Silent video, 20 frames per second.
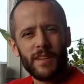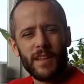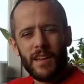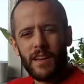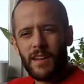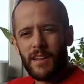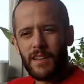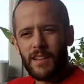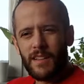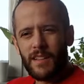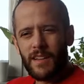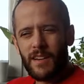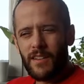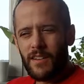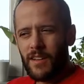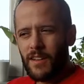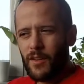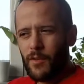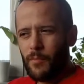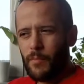
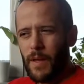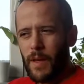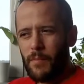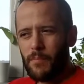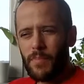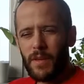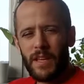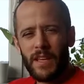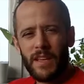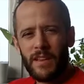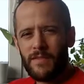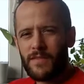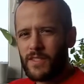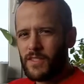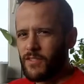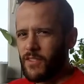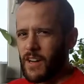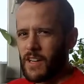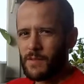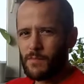Little pet
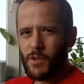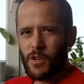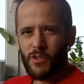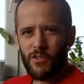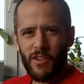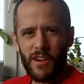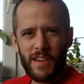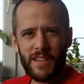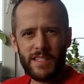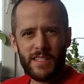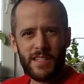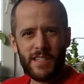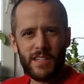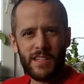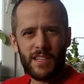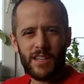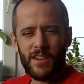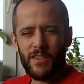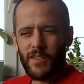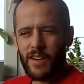peeves, drives me
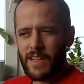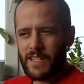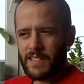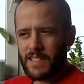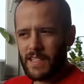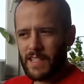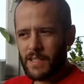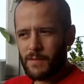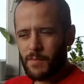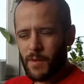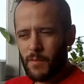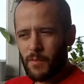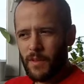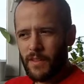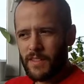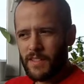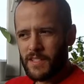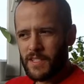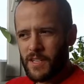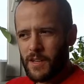crazy. When I see these people
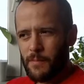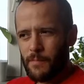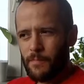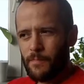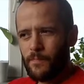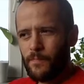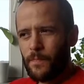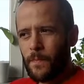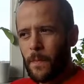at the gym.